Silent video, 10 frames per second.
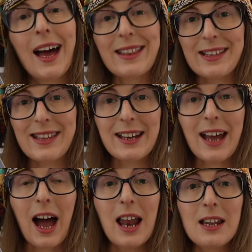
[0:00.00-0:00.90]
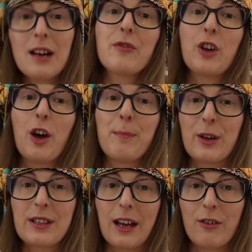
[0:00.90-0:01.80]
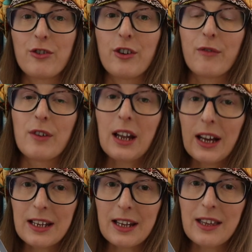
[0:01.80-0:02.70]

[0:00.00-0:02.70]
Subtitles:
As I said, I loved her book Territory of Light.